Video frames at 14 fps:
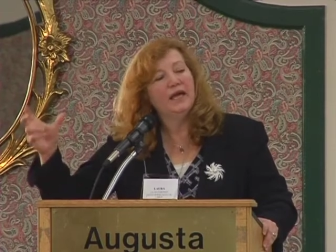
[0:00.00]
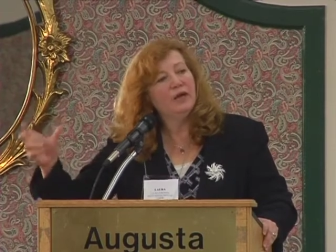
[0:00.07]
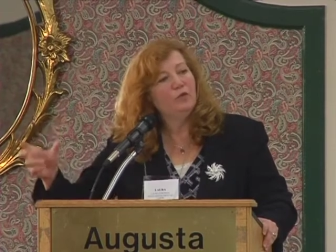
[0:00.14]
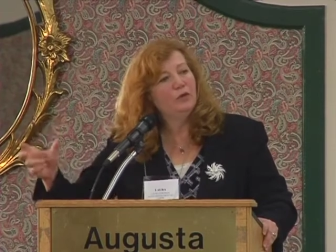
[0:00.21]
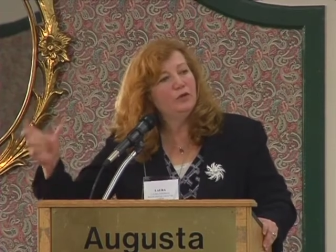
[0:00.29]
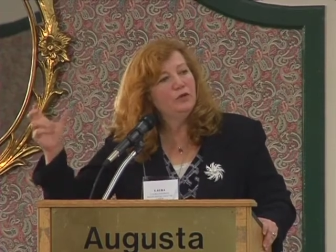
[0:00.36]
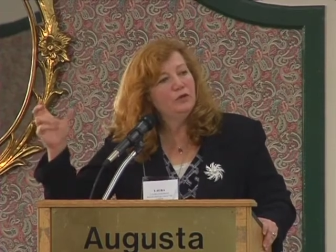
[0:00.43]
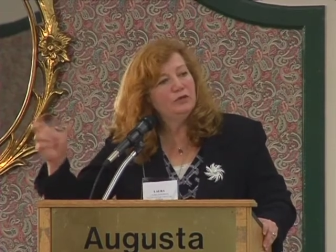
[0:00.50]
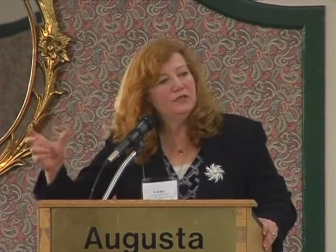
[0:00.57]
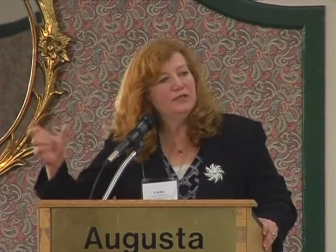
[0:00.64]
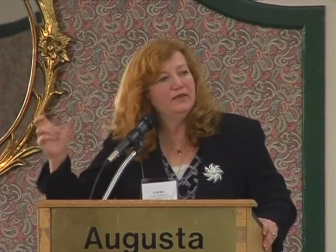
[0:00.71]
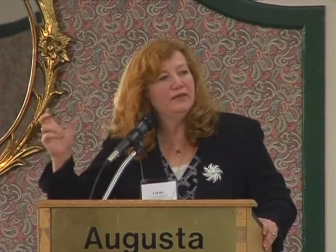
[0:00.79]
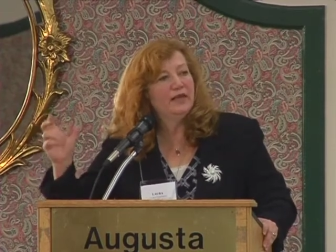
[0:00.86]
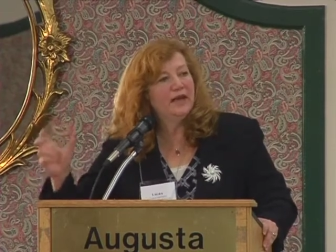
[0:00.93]
And we're
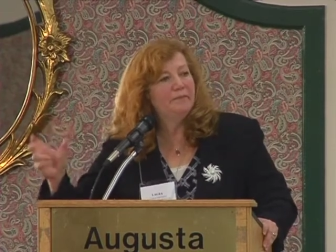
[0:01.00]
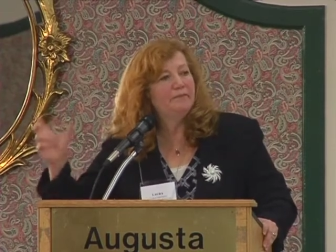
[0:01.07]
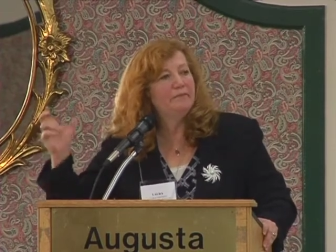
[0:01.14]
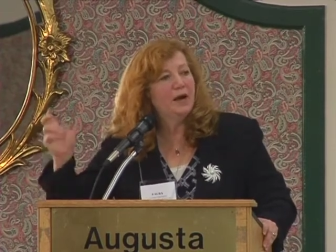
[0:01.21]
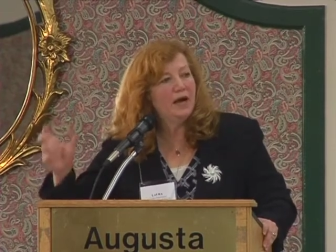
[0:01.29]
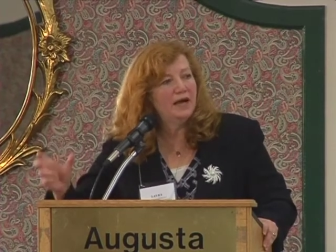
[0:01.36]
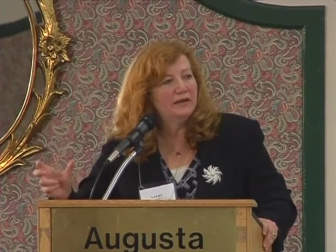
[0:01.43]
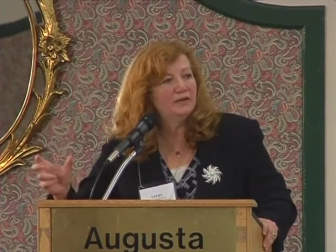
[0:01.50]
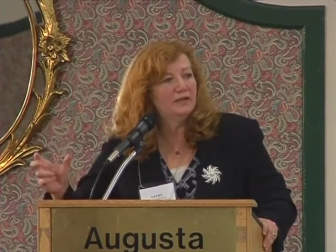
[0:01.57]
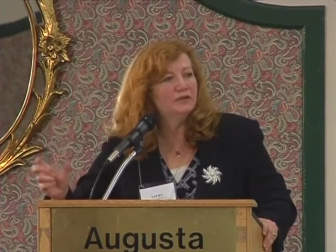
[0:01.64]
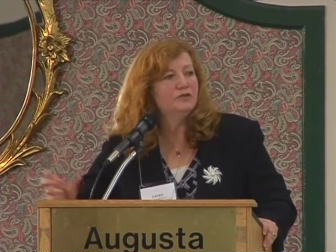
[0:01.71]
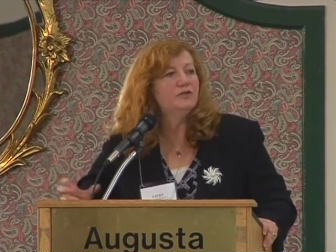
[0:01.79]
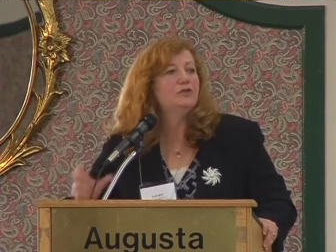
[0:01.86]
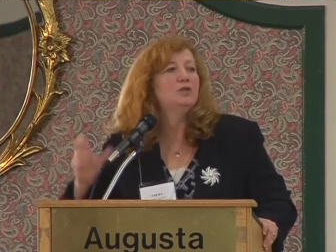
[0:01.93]
using that
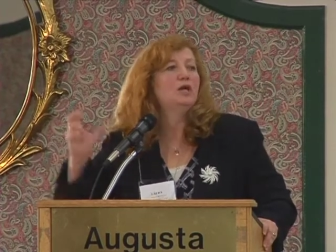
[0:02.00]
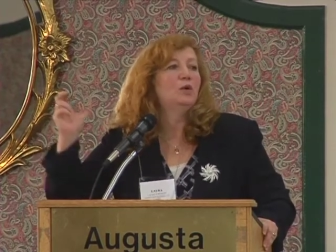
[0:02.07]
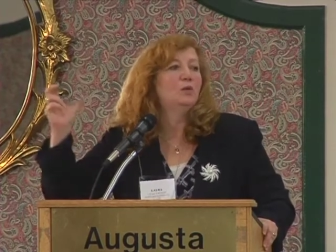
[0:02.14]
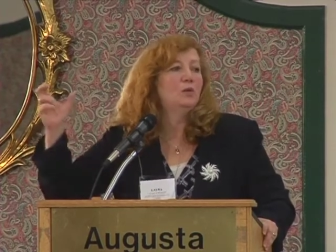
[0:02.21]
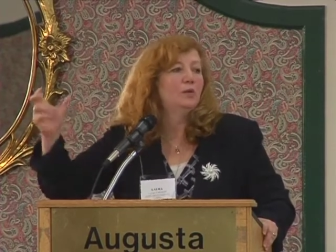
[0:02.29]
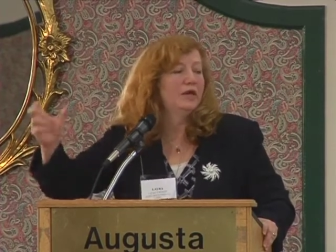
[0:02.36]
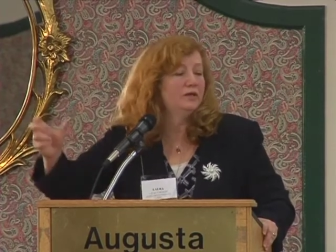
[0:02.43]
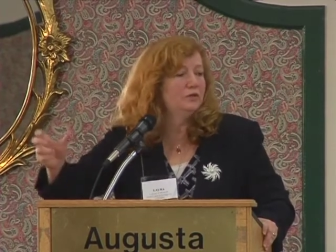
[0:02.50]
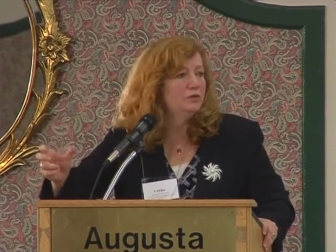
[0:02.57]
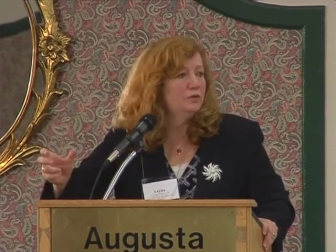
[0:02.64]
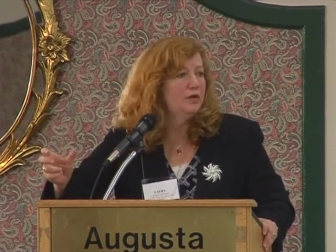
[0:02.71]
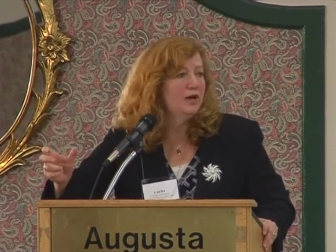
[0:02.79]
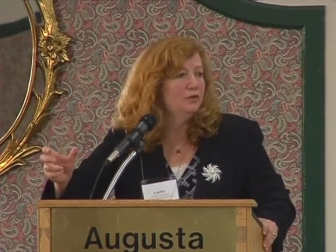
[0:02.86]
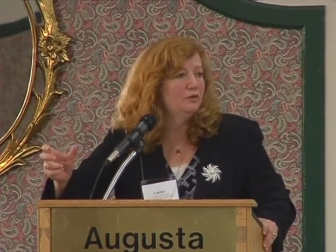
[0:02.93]
model to go and
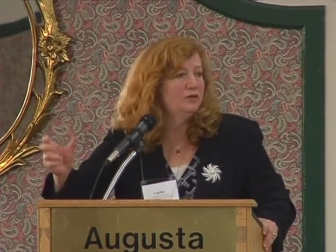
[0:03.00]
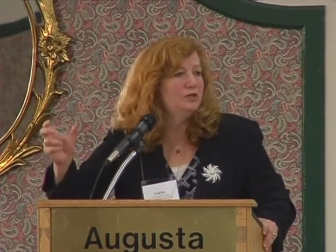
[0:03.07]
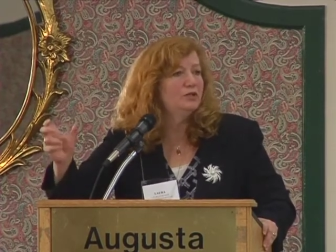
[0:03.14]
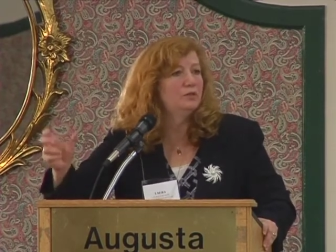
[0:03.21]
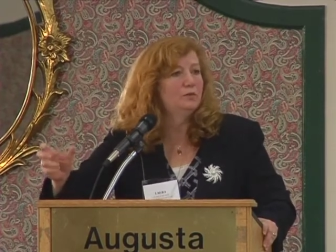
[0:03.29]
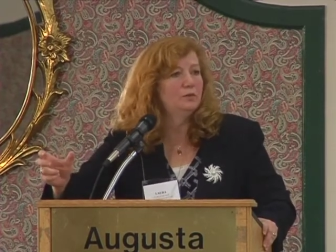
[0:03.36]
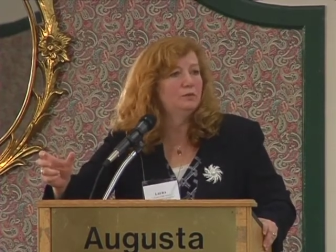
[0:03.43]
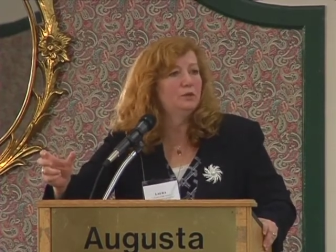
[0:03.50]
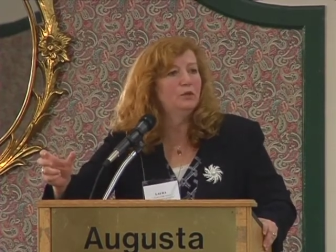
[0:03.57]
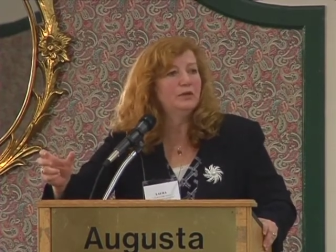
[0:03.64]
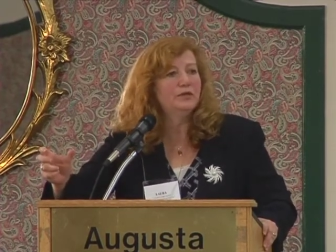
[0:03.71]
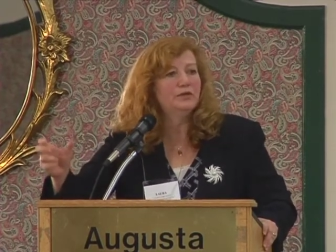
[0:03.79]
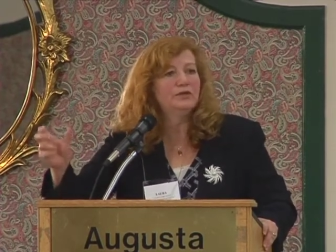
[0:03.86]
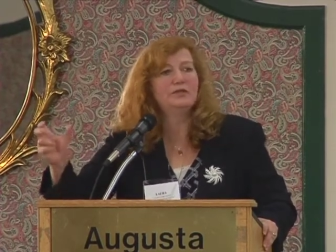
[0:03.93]
do outreach to
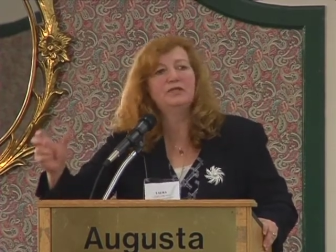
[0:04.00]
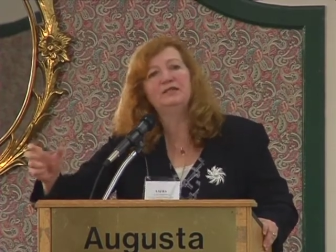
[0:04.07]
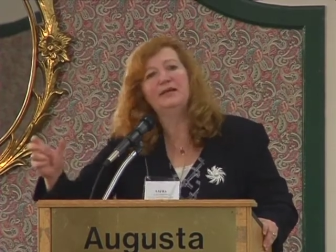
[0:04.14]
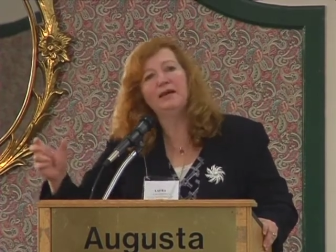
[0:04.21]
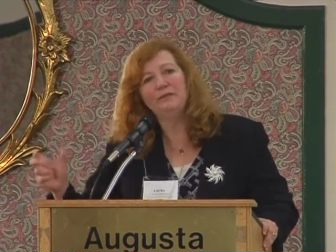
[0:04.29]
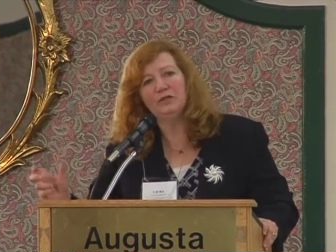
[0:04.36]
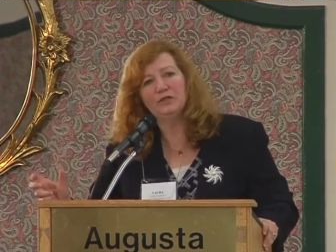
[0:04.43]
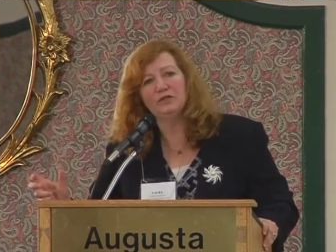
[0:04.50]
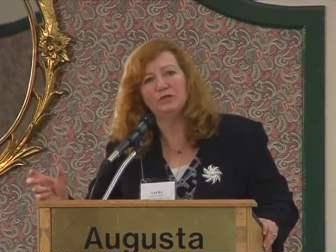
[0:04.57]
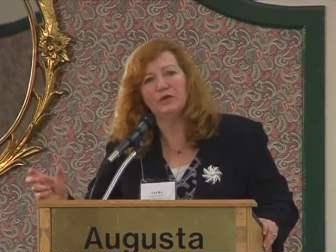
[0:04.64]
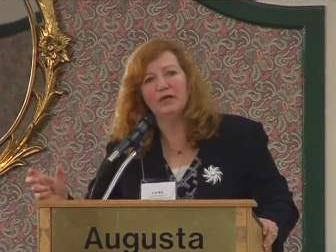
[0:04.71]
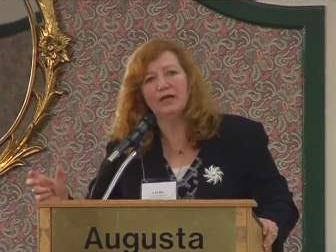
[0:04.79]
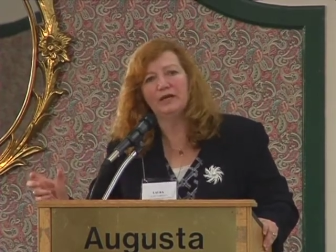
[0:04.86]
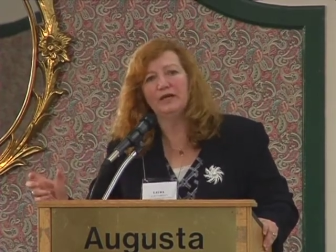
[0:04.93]
employers to
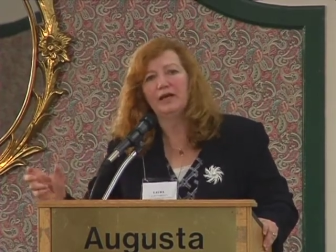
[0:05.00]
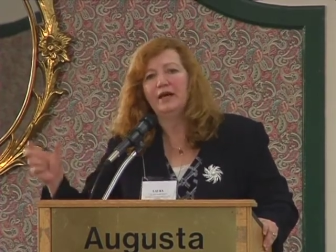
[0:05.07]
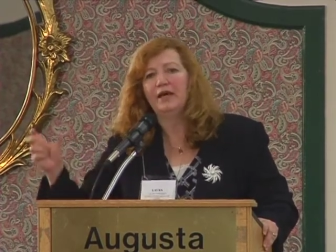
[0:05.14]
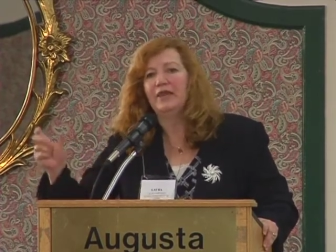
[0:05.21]
demonstrate